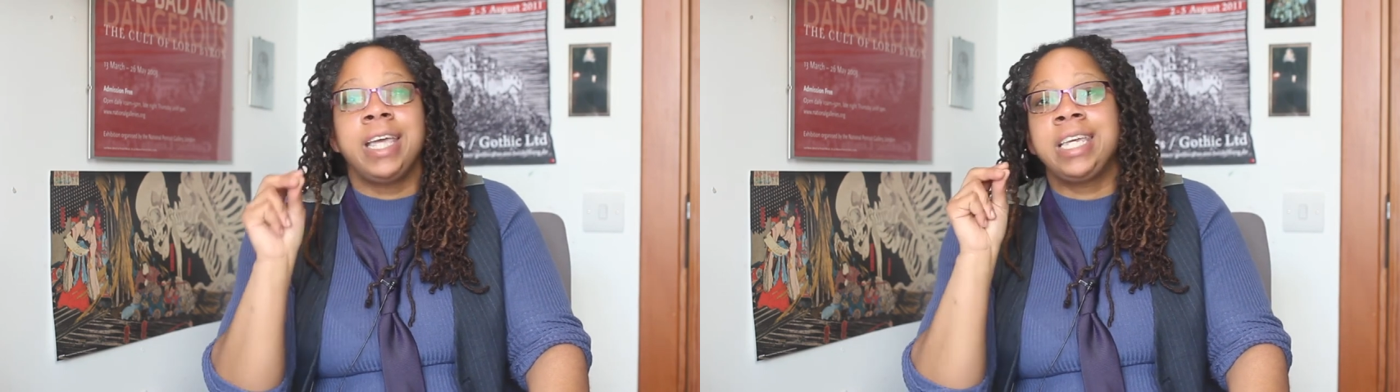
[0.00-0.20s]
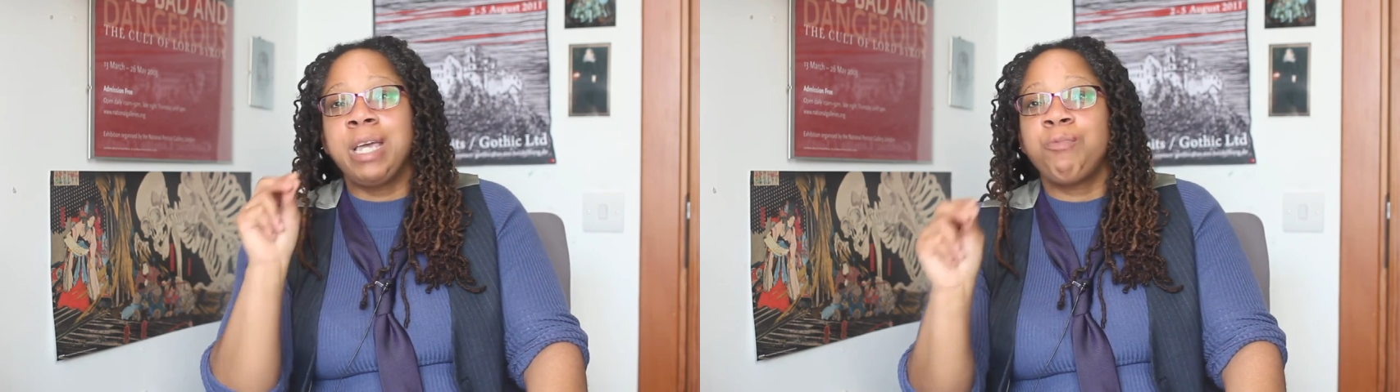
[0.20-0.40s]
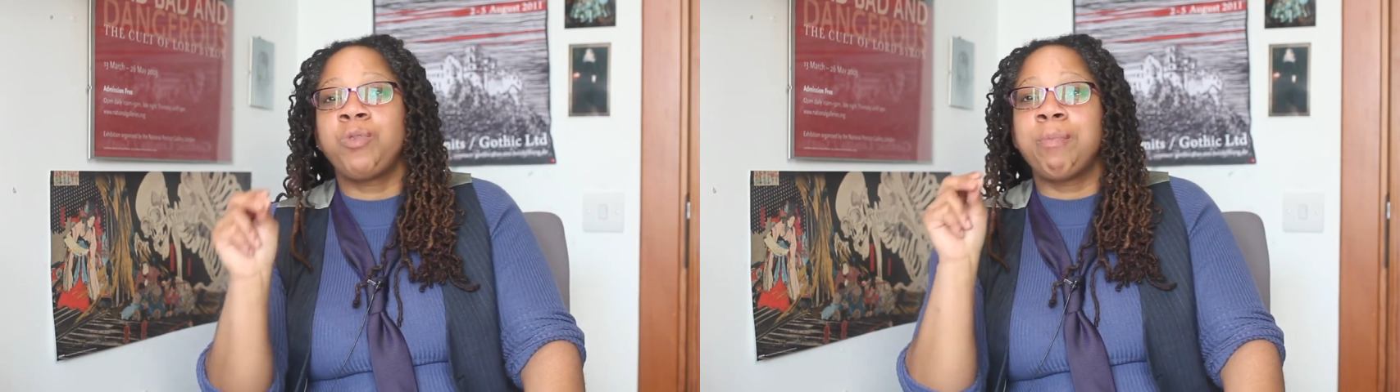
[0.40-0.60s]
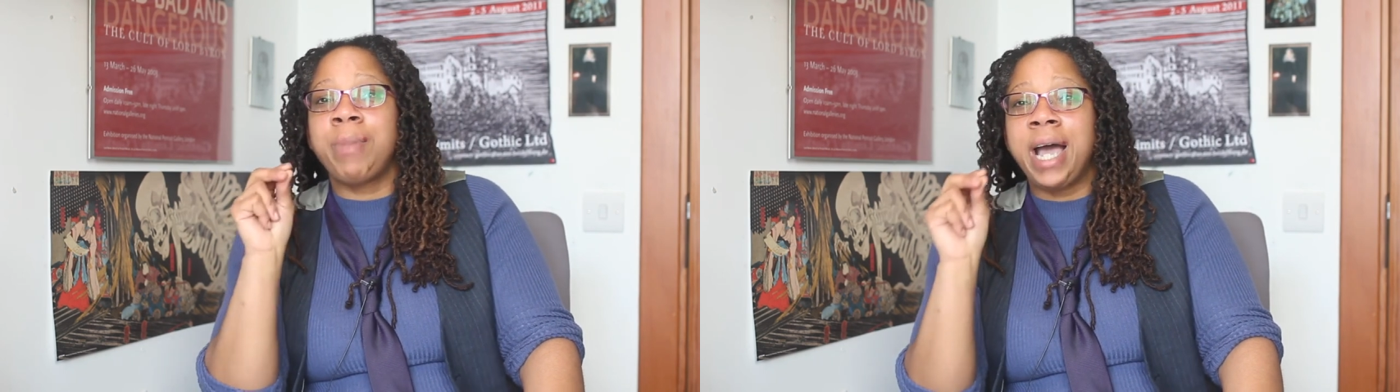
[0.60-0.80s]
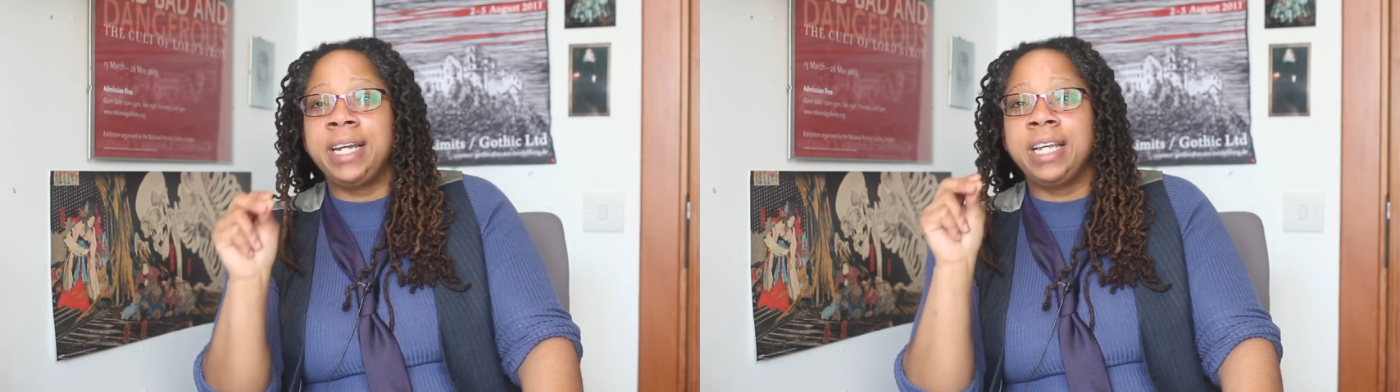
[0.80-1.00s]
keep
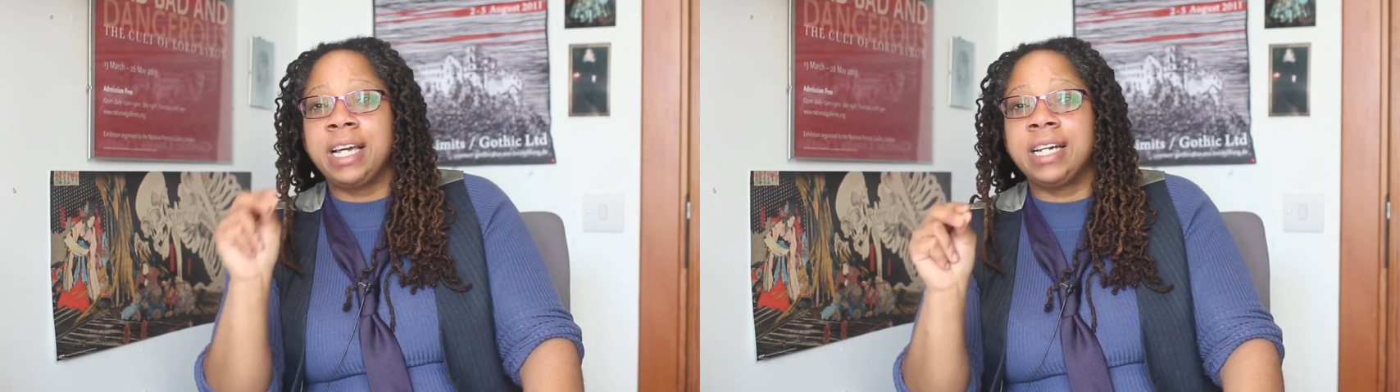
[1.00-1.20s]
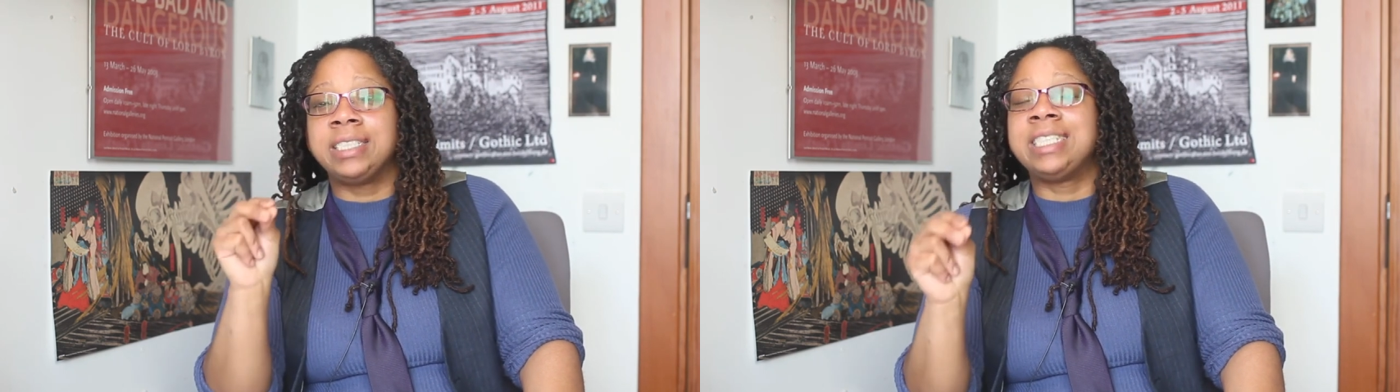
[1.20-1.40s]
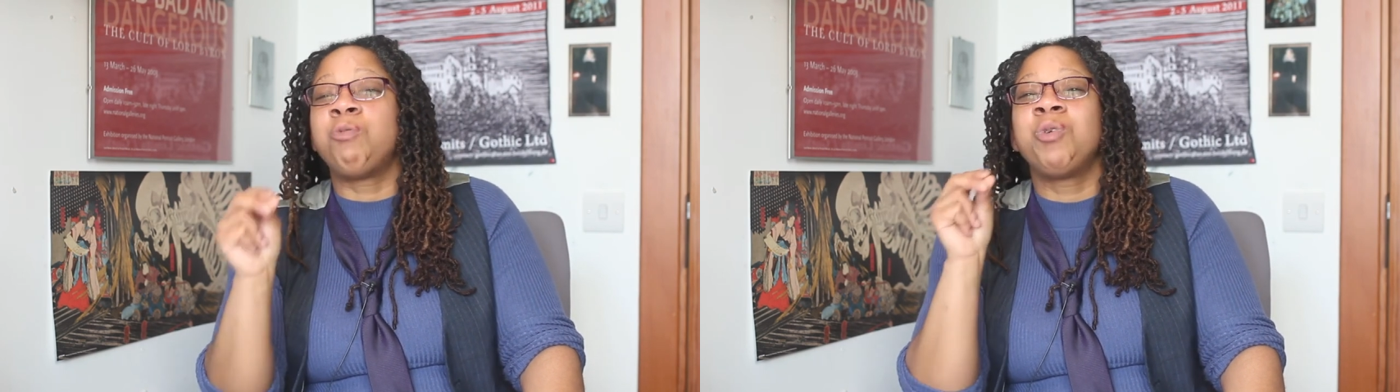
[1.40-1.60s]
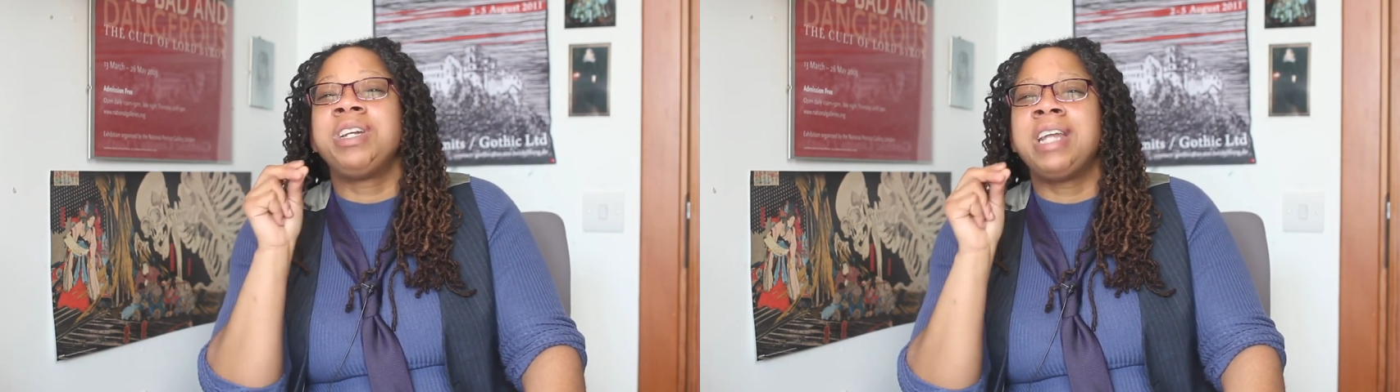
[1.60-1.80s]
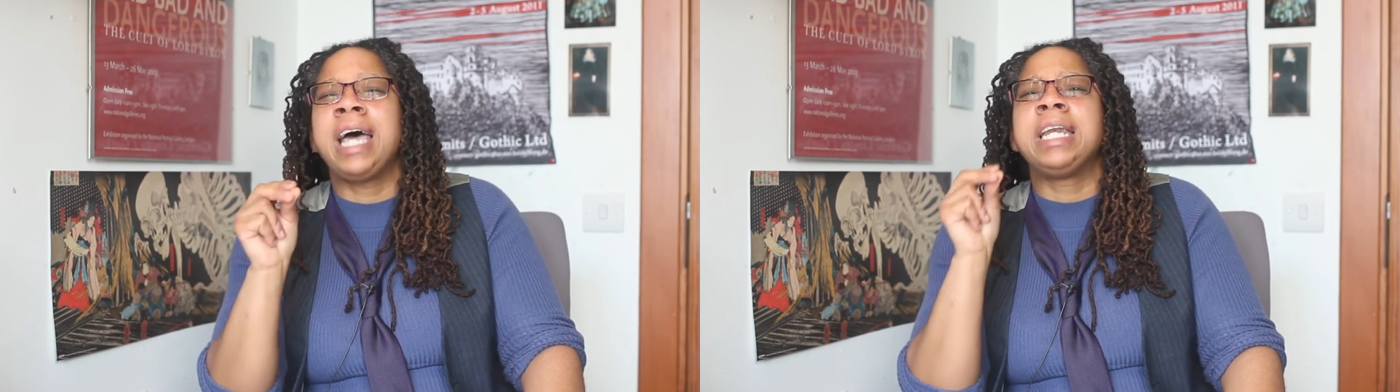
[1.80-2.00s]
reminding us that we're
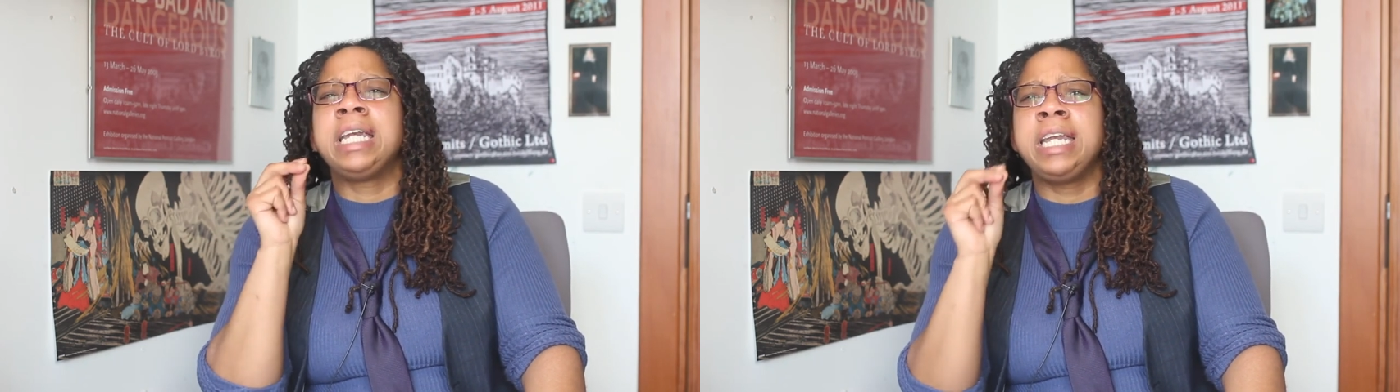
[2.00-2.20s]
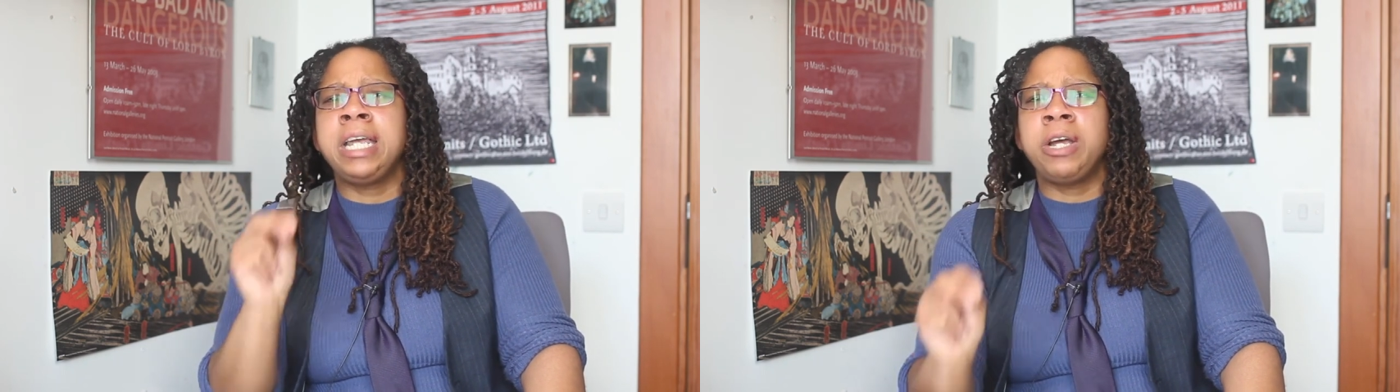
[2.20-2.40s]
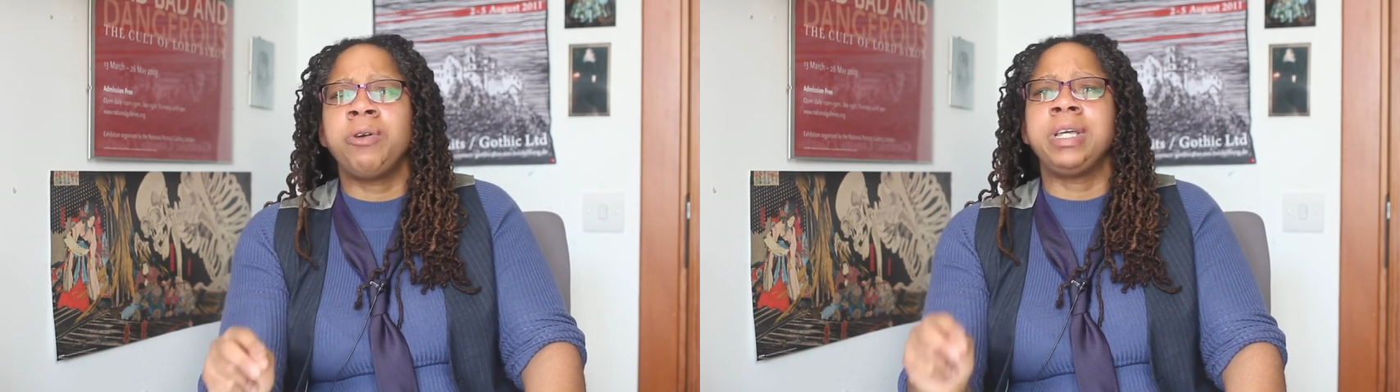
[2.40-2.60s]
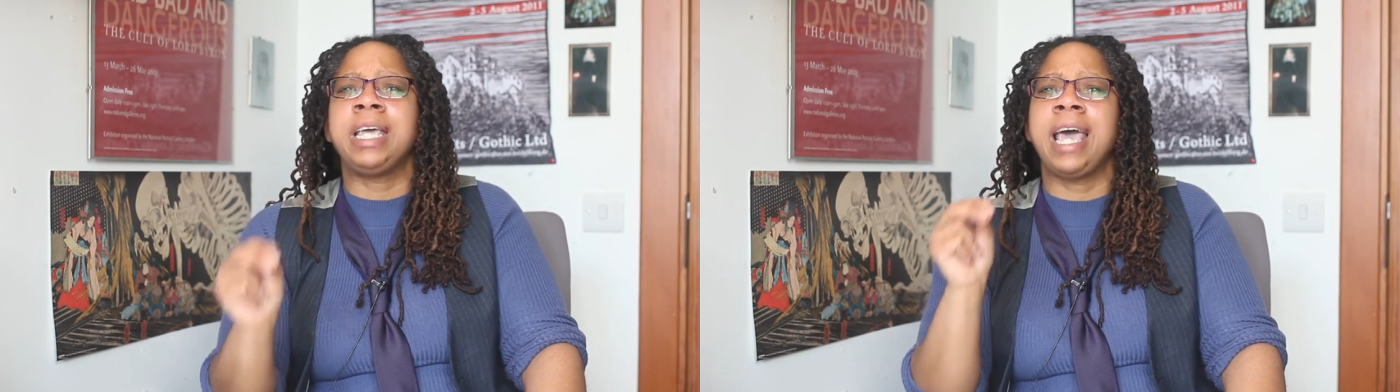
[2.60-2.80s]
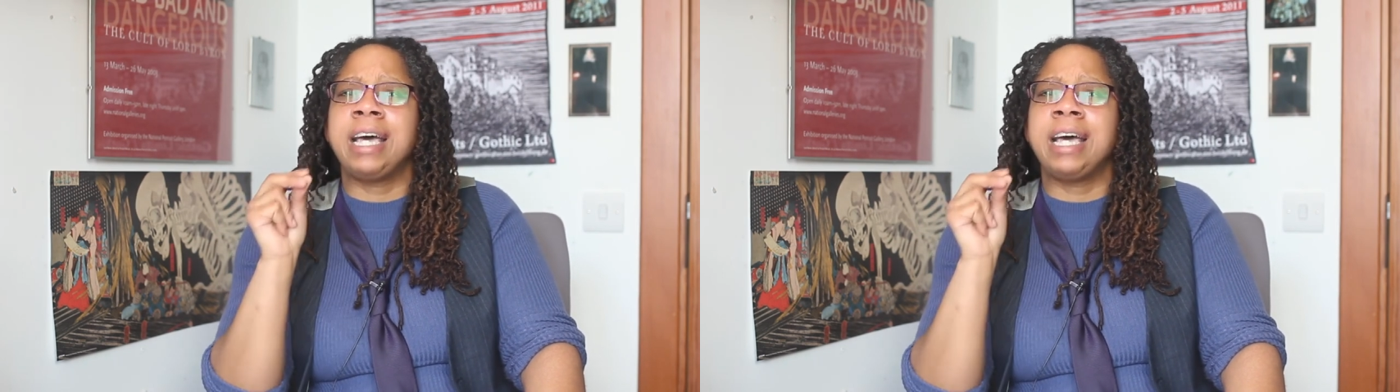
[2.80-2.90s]
not nearly